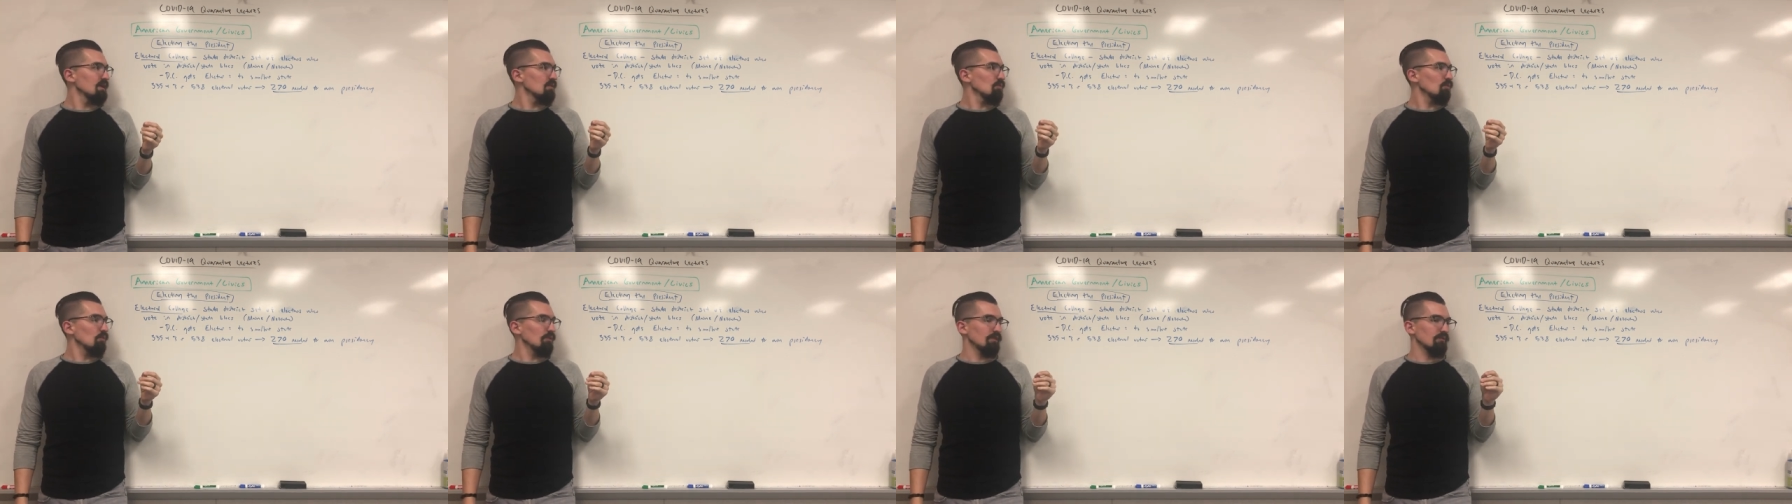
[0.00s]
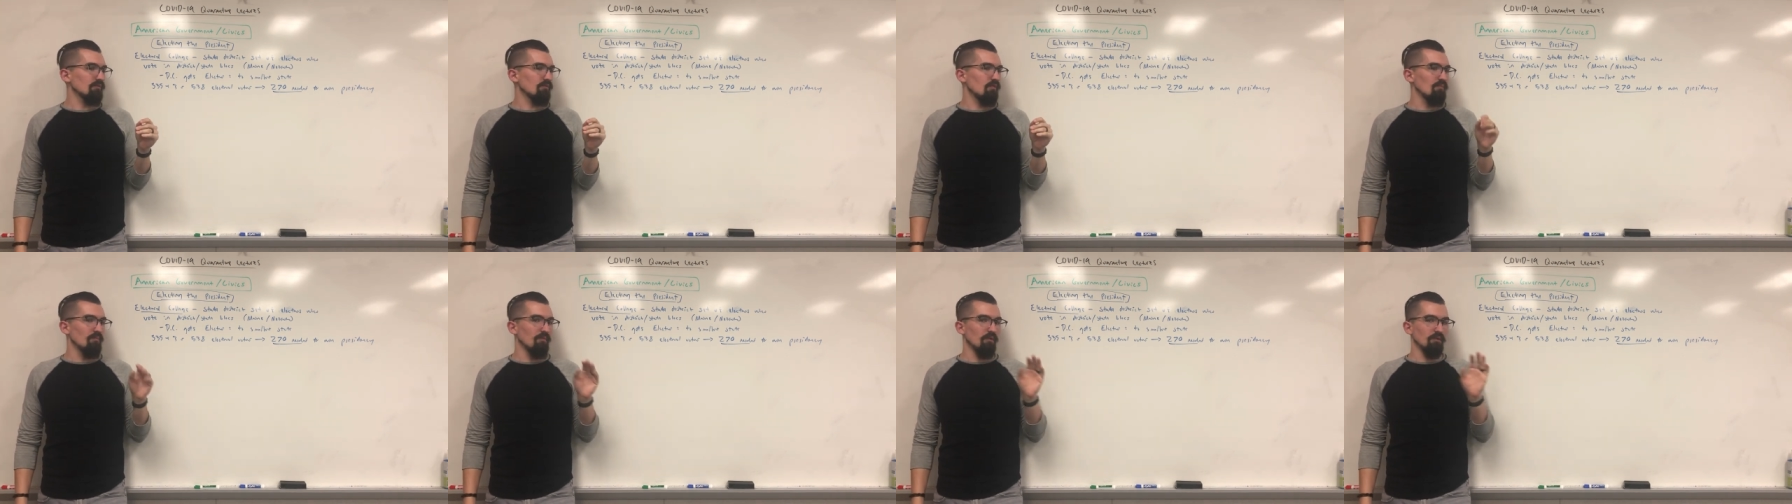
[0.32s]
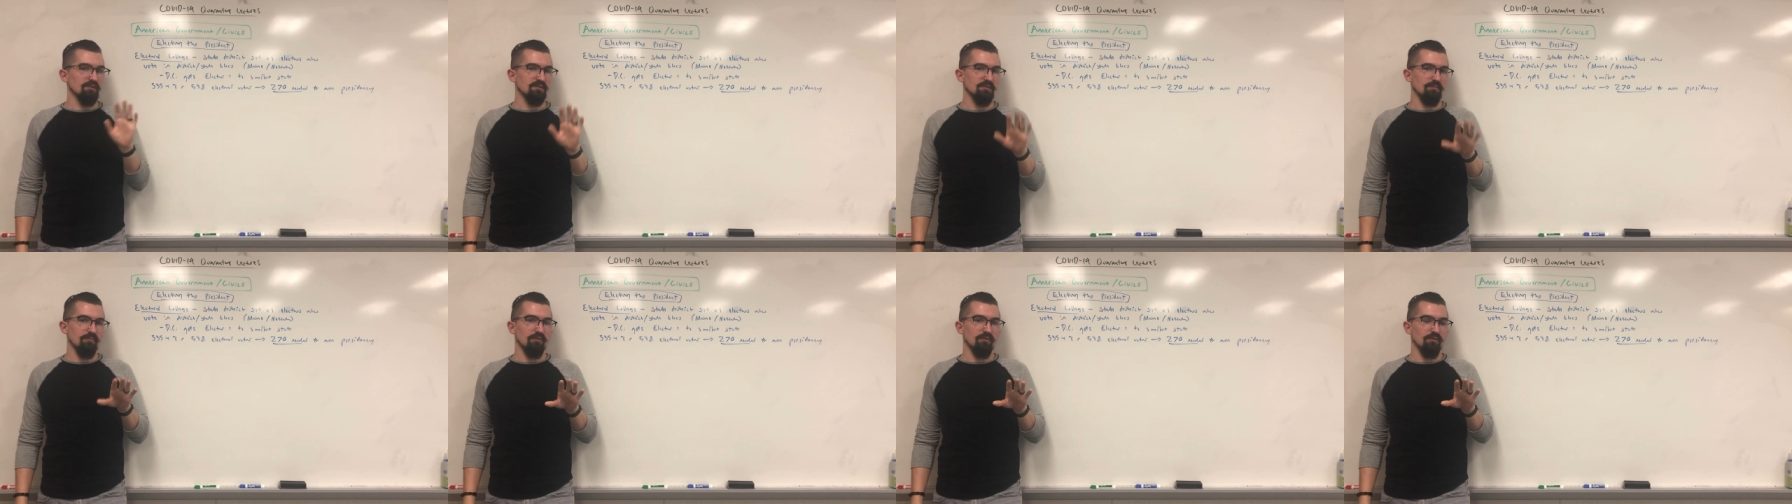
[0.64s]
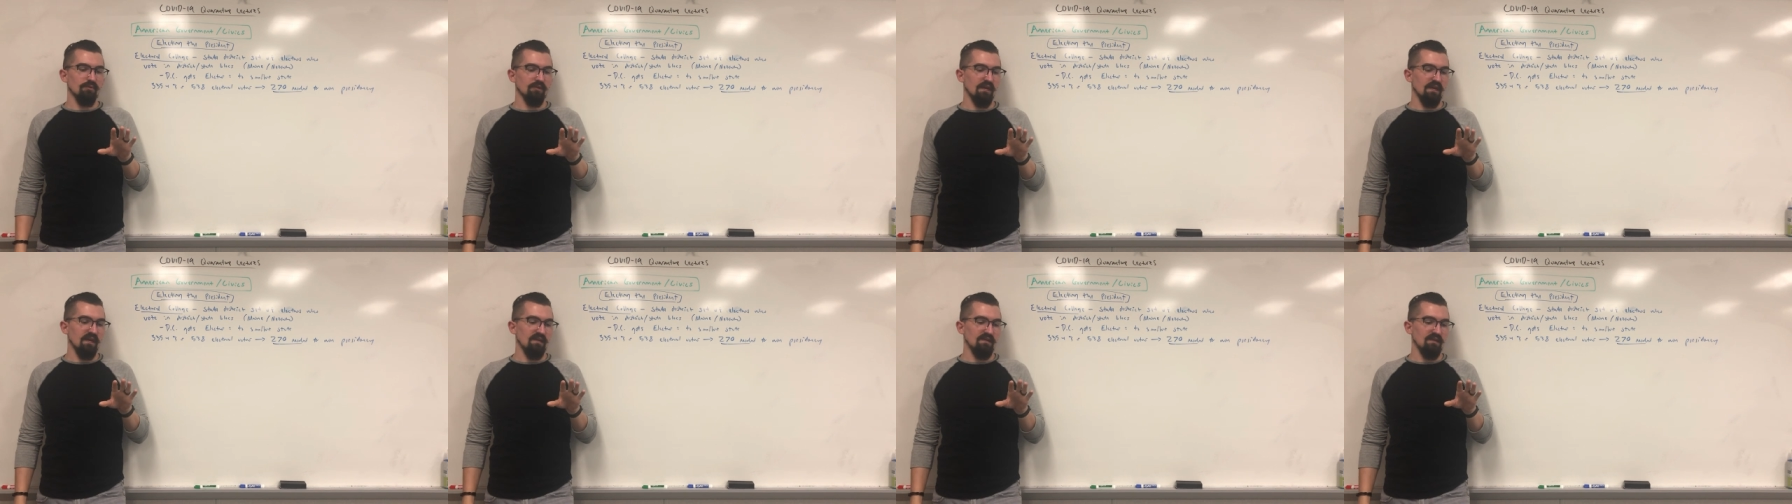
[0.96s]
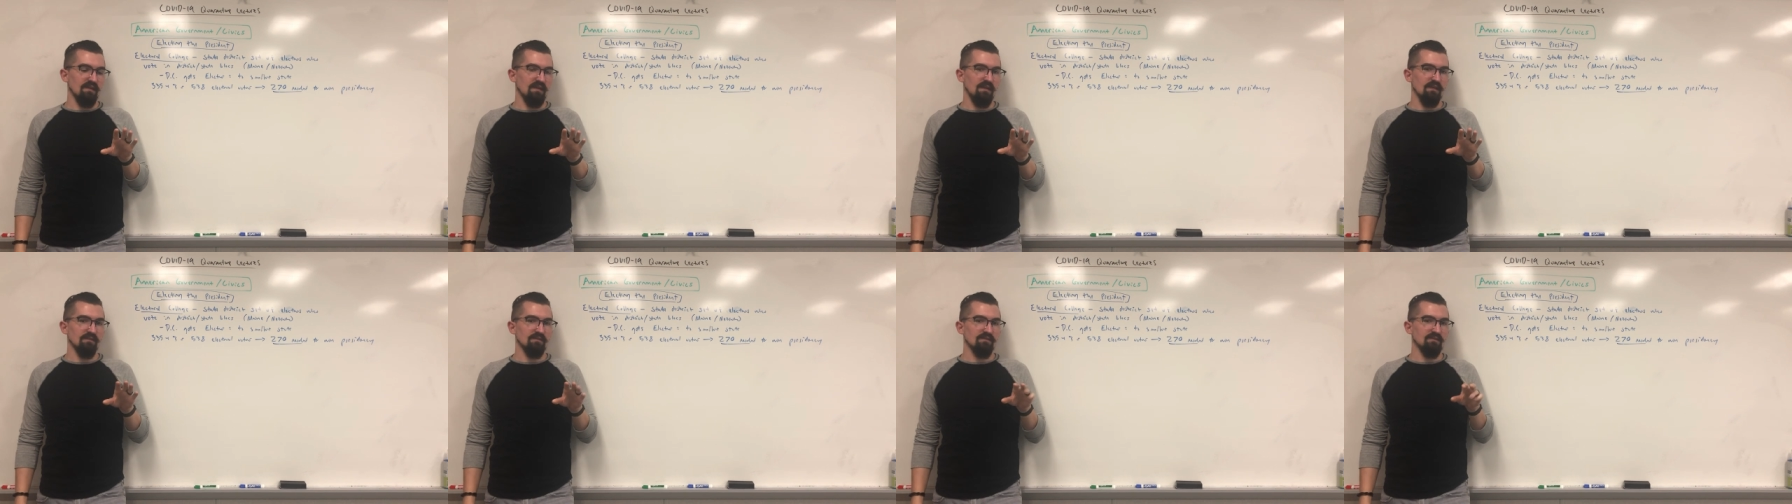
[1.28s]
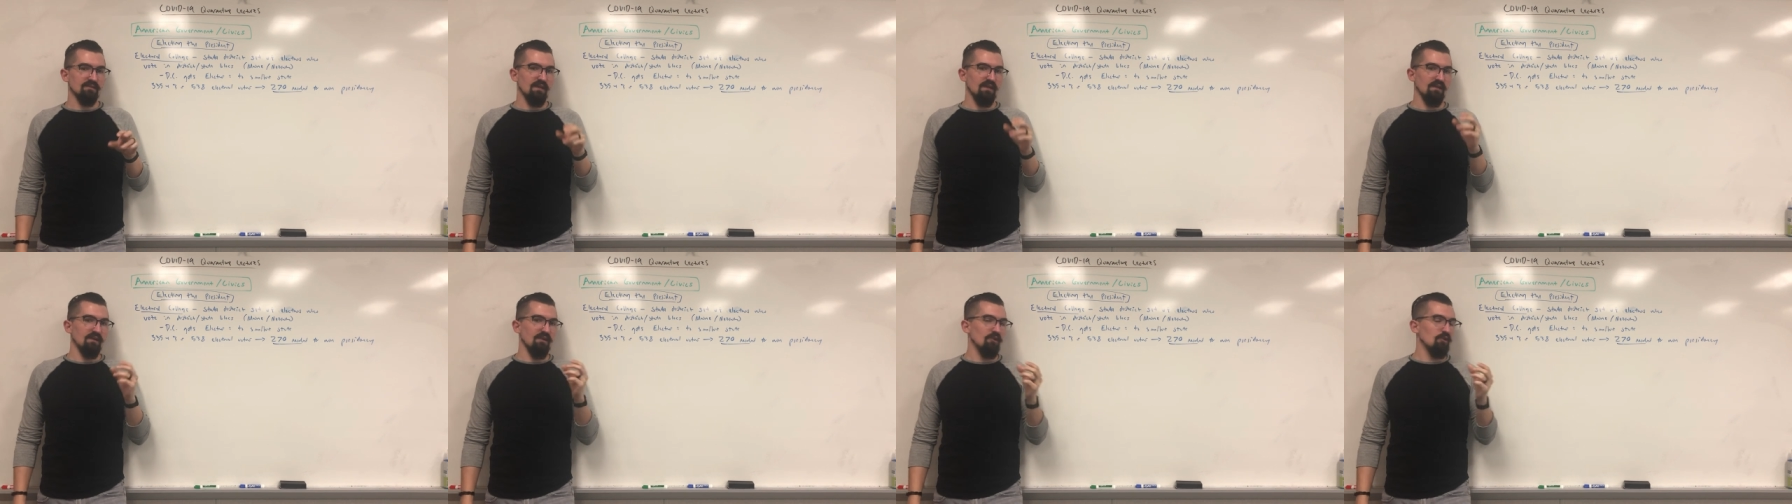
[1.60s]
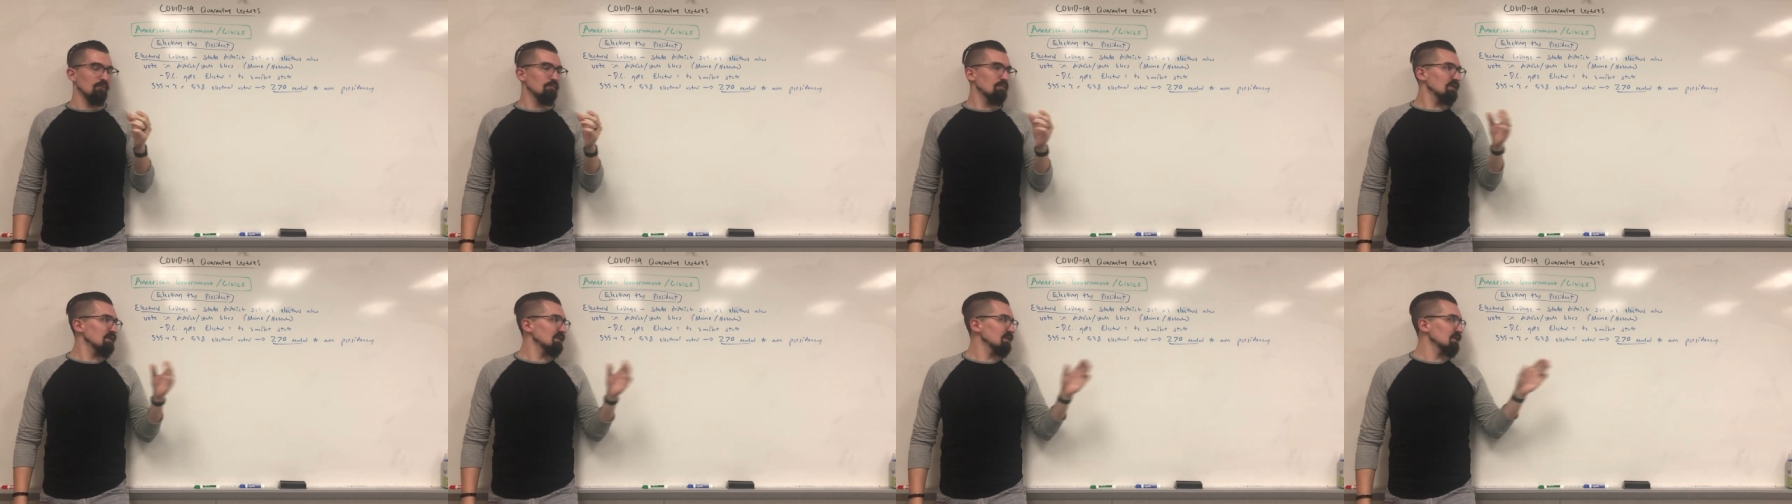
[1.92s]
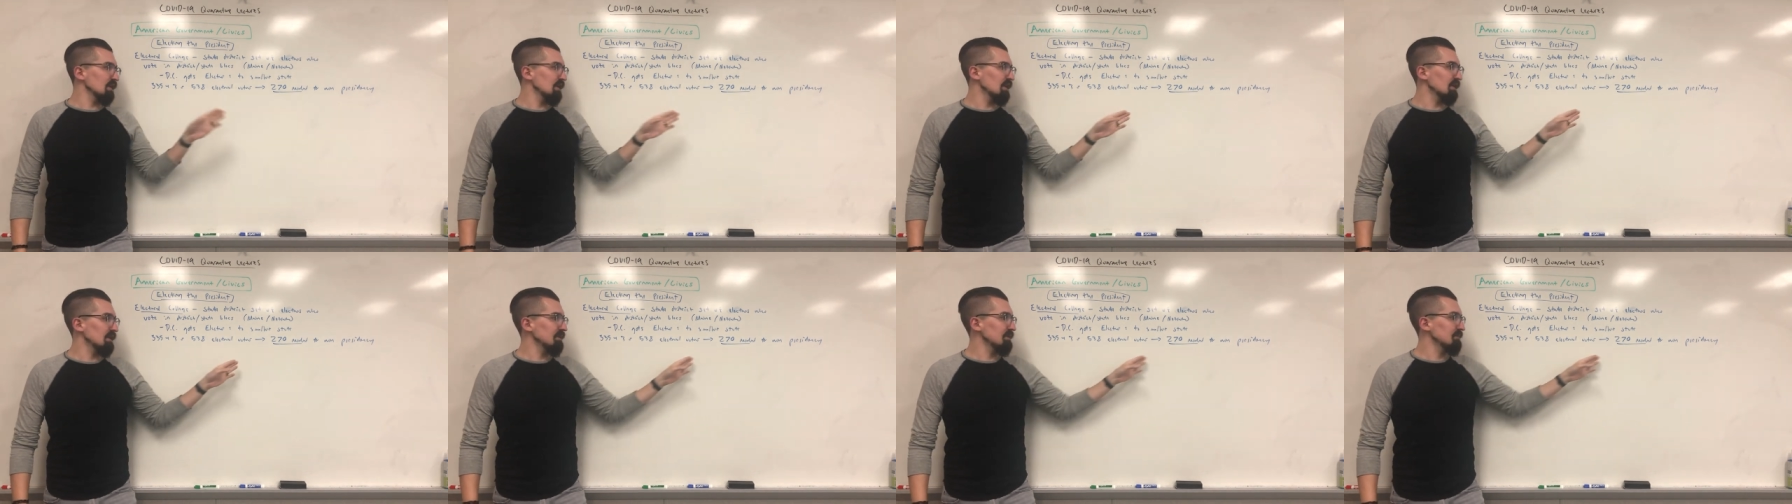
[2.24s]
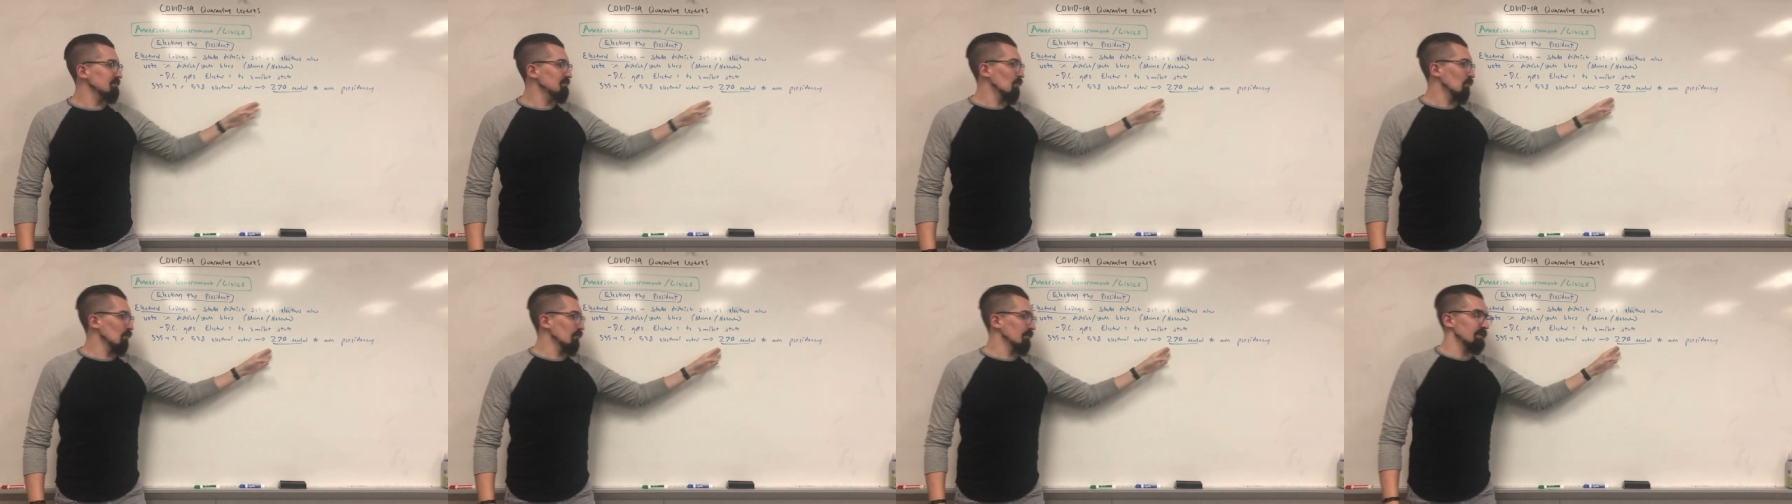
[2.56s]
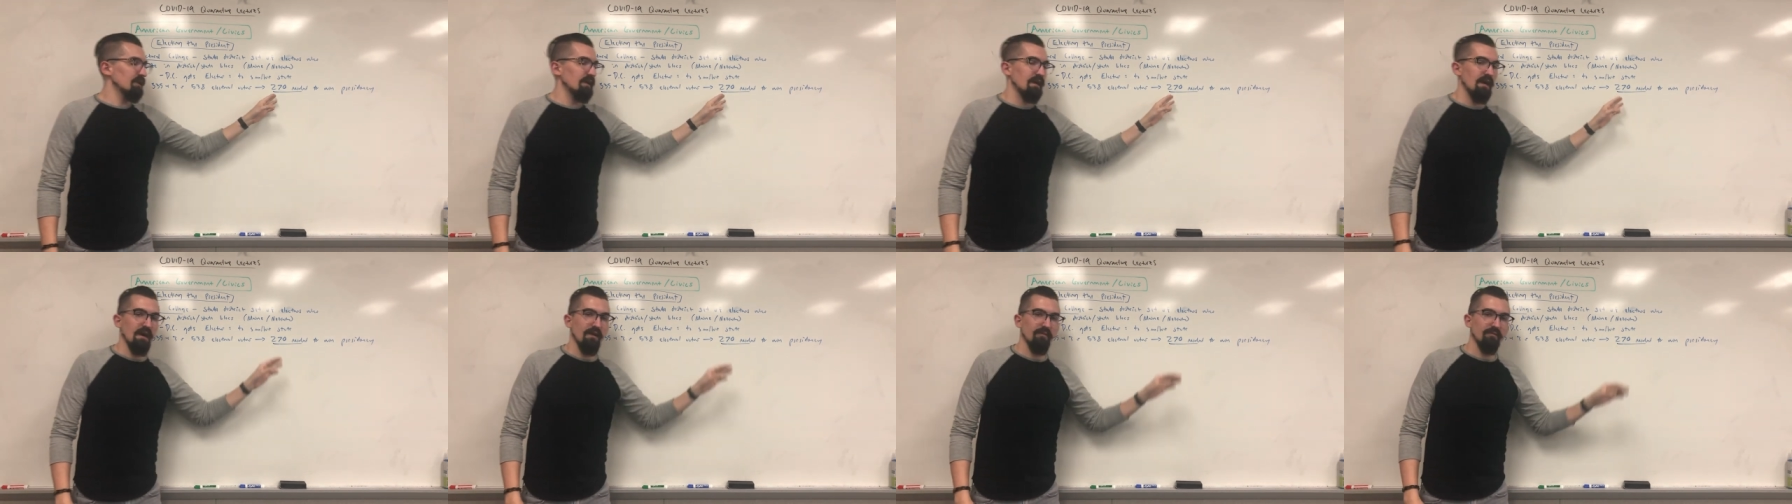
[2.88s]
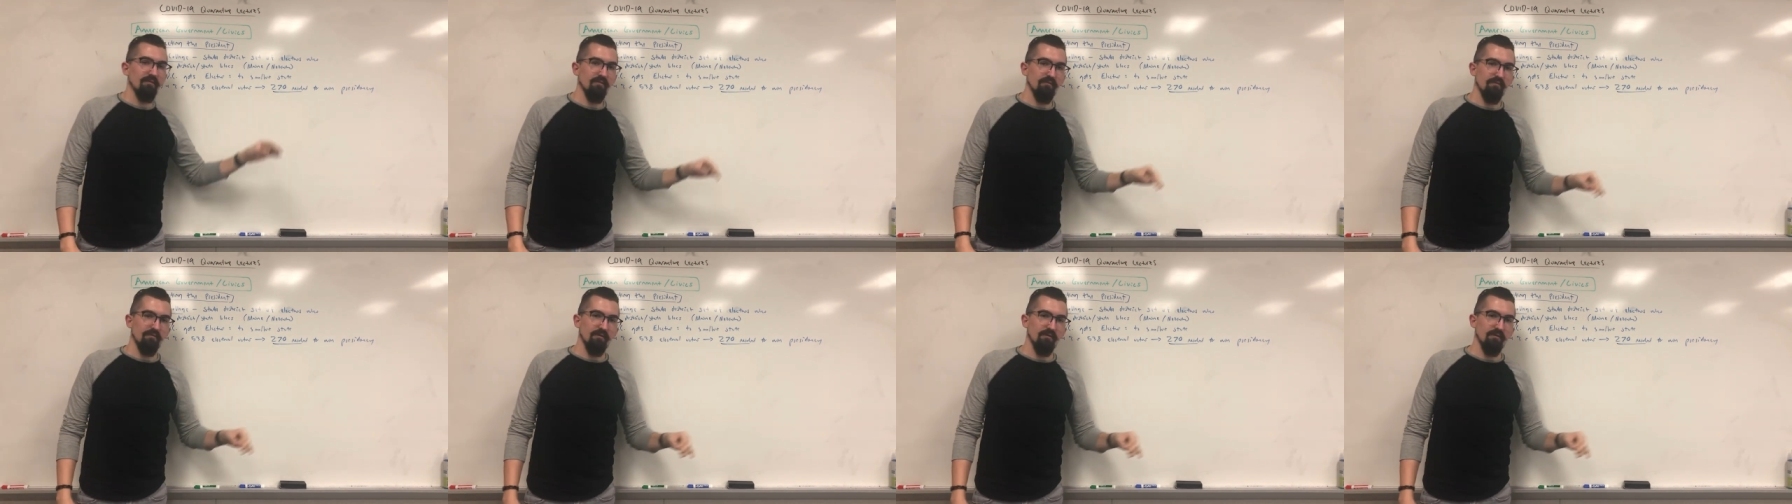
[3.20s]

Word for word: When there were multiple candidates and nobody got more than half of the